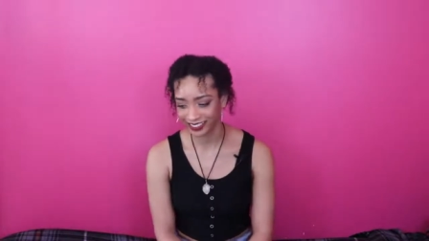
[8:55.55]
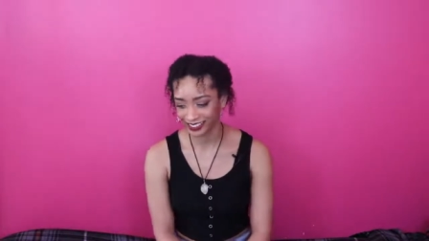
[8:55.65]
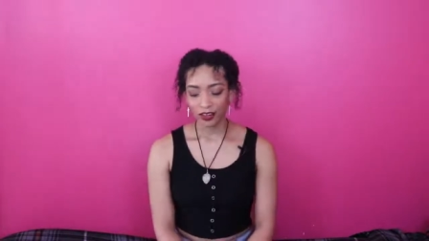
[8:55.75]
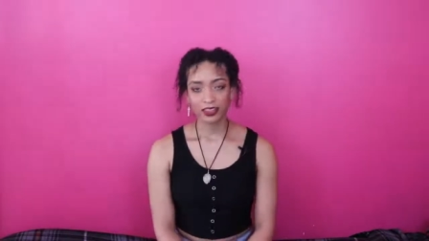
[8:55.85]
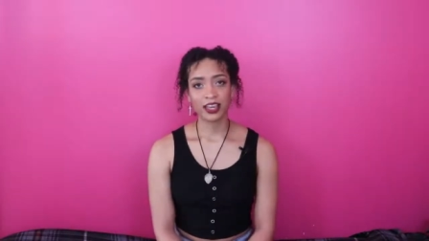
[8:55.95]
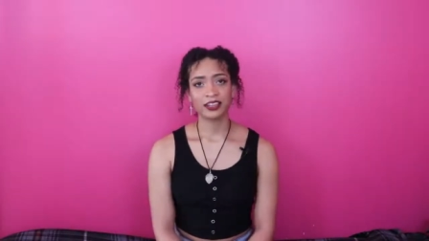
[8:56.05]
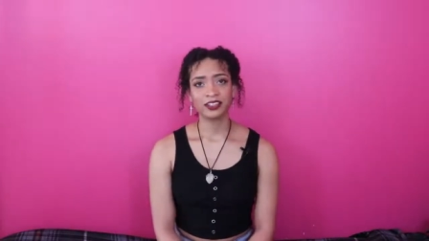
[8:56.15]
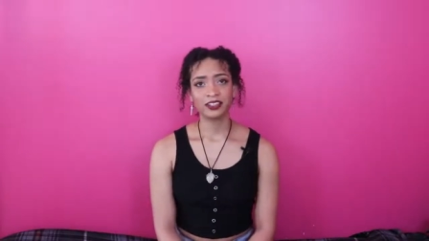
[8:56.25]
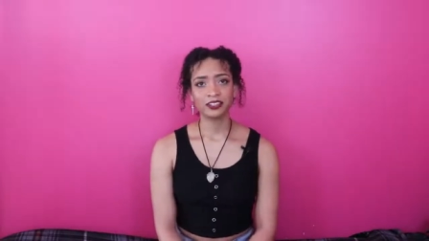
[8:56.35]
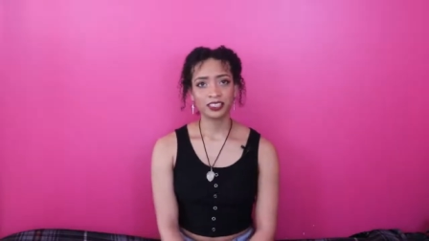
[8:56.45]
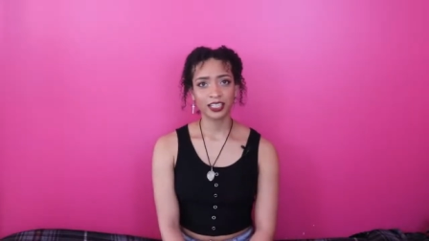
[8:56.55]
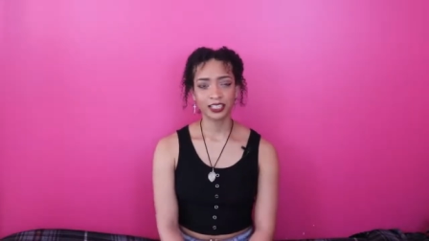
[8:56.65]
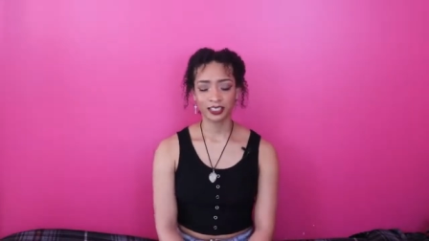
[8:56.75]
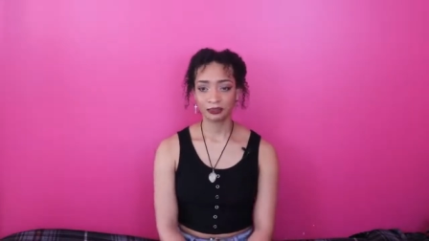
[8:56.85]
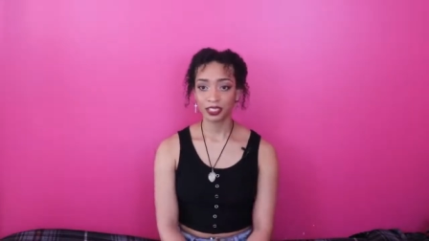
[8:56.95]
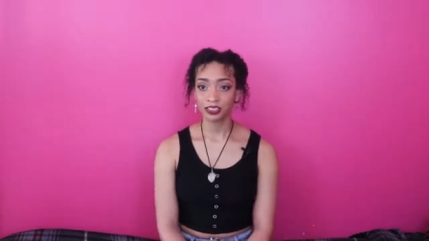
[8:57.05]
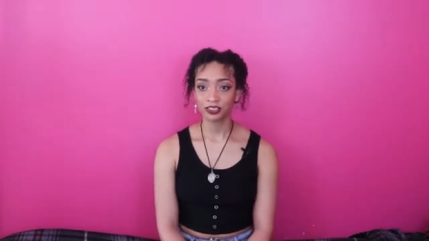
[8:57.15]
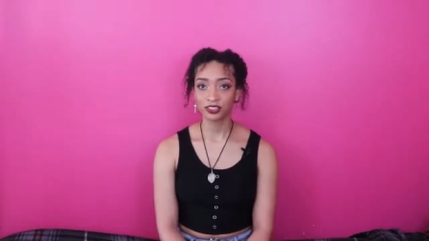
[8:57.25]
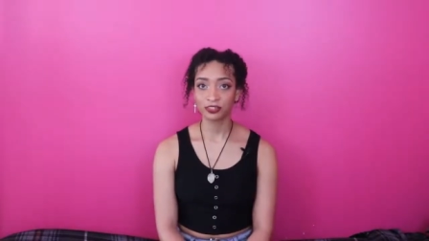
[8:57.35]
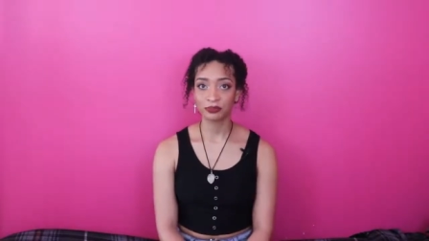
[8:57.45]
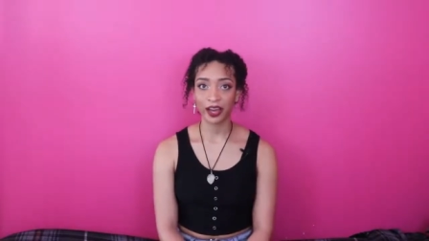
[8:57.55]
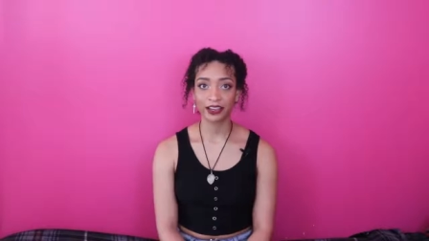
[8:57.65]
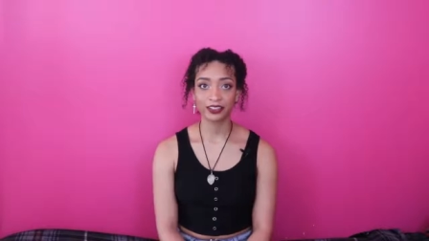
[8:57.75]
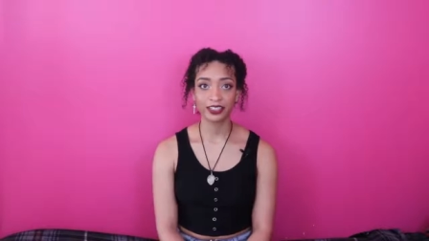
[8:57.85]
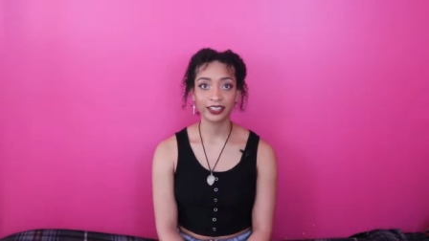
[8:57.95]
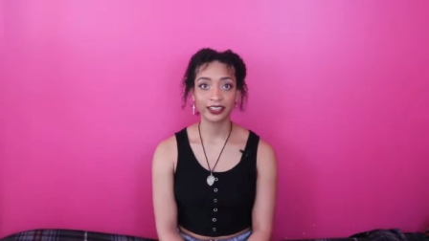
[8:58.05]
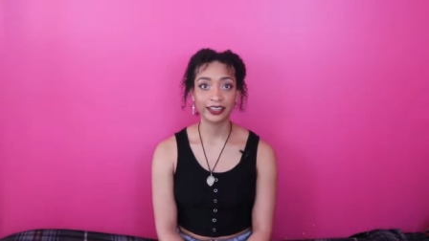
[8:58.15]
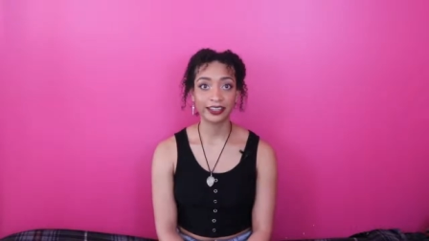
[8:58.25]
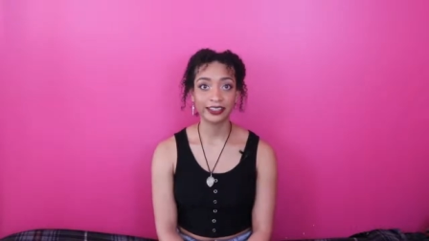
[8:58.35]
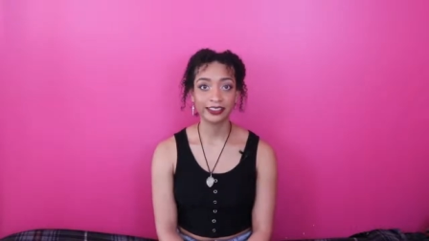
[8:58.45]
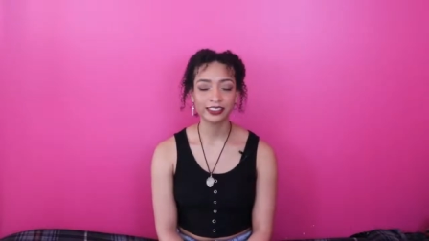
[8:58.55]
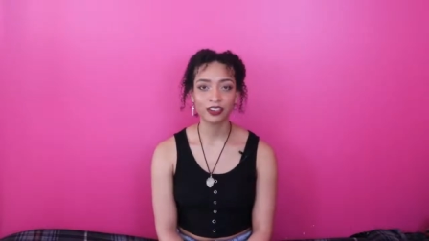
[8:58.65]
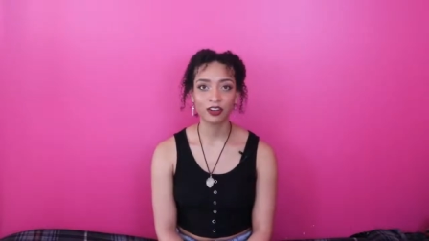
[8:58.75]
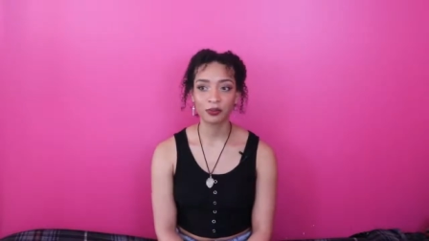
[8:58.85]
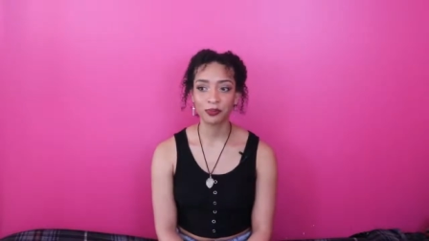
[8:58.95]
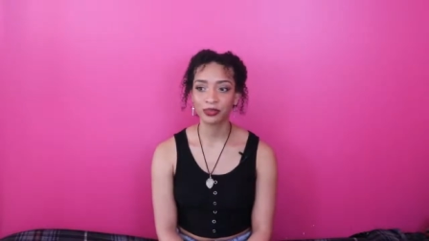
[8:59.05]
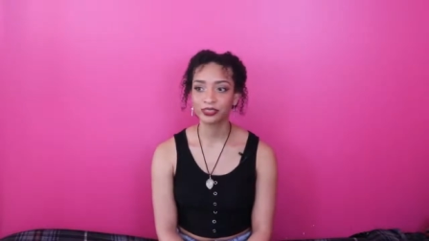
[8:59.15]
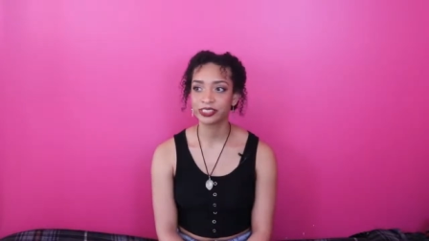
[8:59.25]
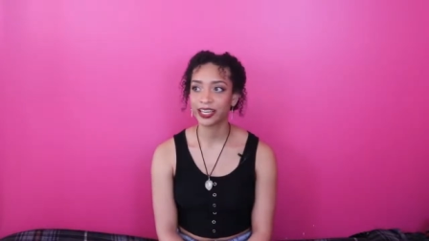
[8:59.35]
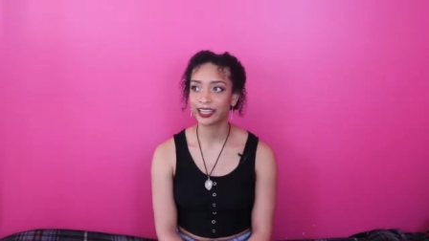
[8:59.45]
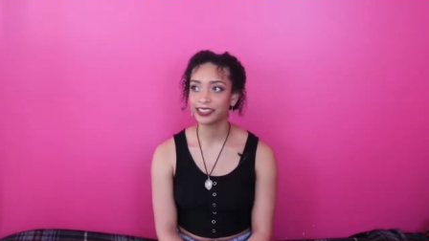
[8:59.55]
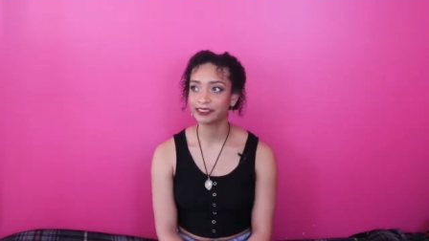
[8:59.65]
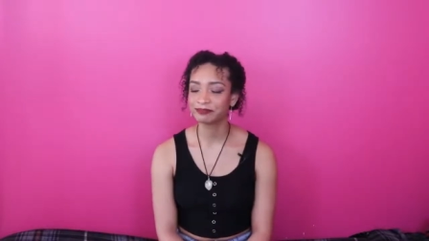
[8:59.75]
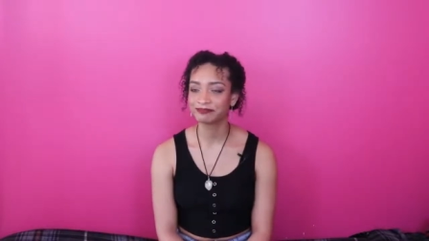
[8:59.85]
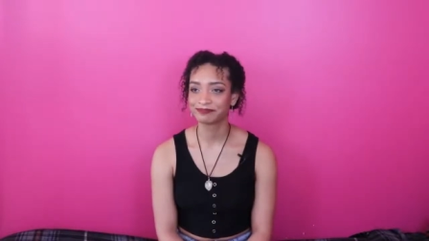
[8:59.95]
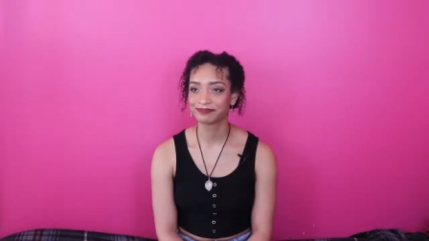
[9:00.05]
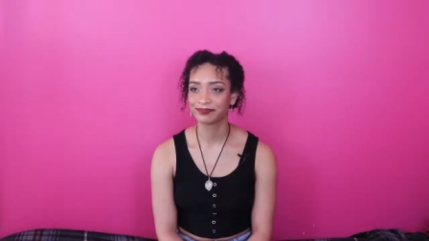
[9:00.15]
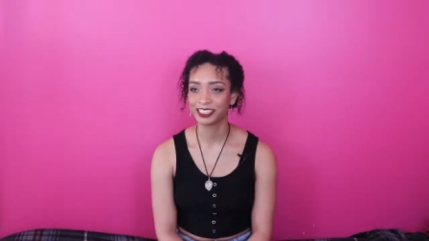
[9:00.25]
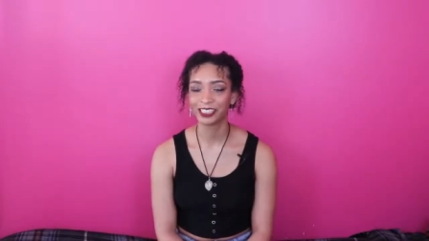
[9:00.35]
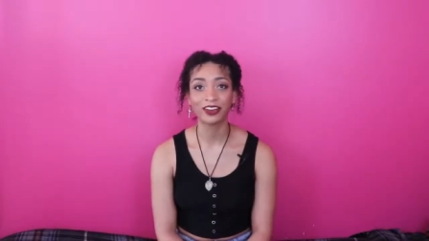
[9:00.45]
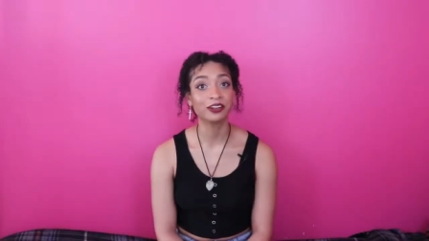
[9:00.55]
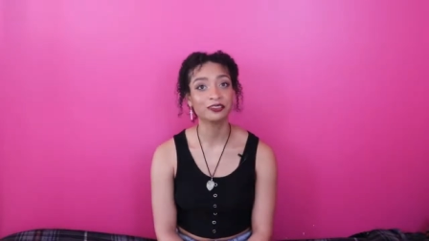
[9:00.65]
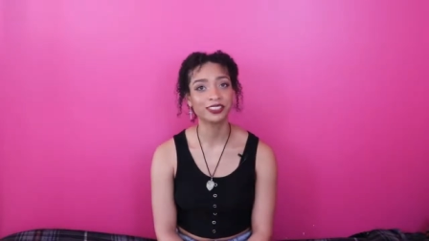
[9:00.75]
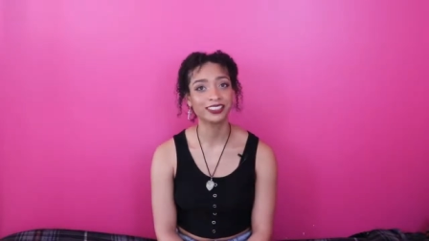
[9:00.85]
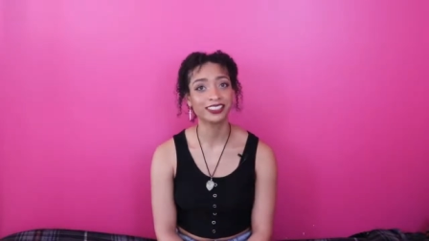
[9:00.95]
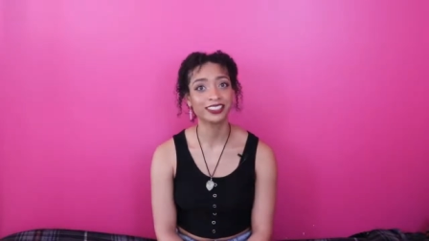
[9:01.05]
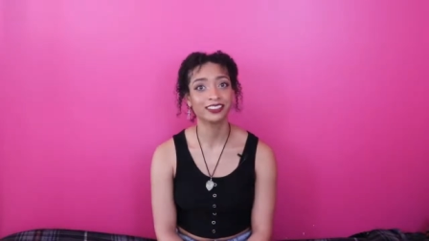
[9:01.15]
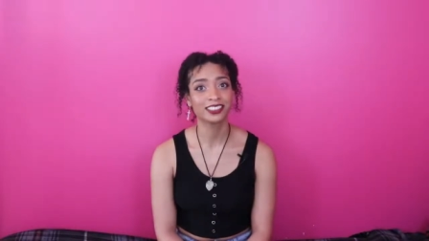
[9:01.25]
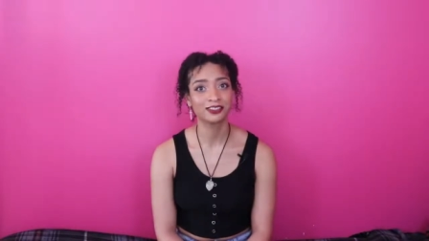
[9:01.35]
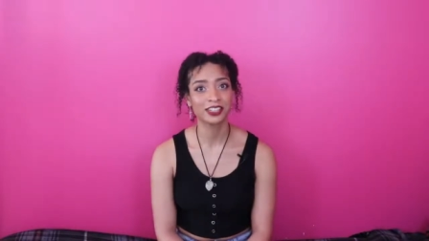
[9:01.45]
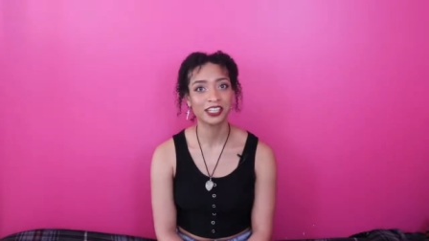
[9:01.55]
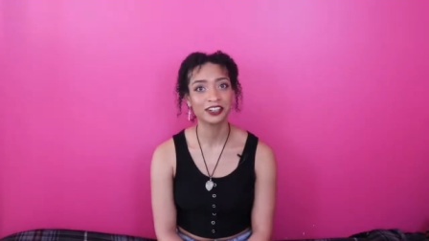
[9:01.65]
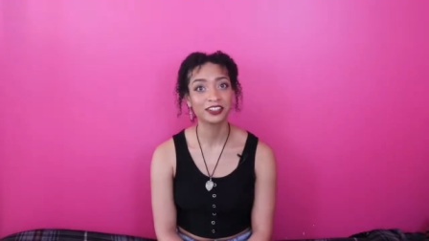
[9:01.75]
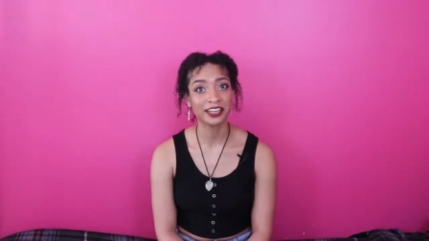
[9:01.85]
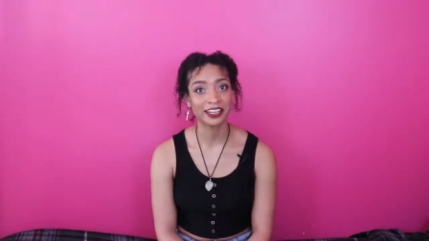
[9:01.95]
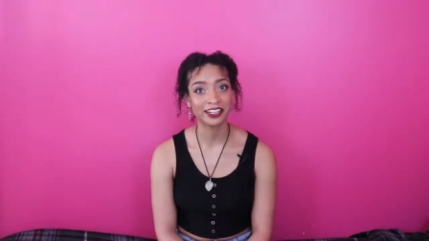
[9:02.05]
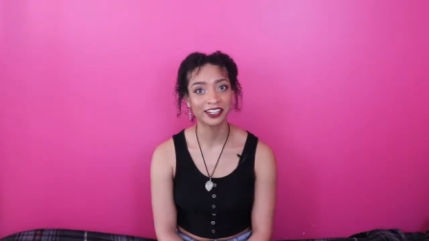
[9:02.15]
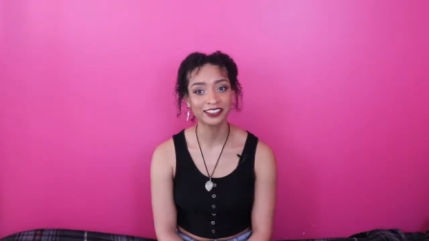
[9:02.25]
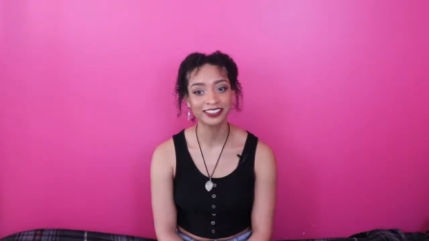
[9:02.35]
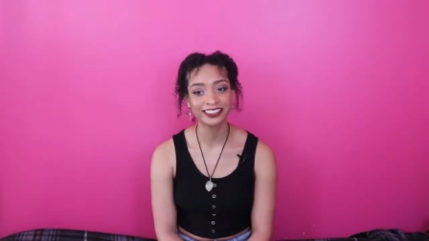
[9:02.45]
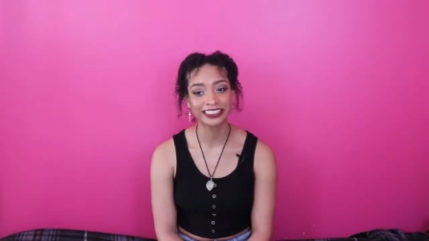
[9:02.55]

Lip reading: On that note, my social battery is almost dead, so I will continue this video later.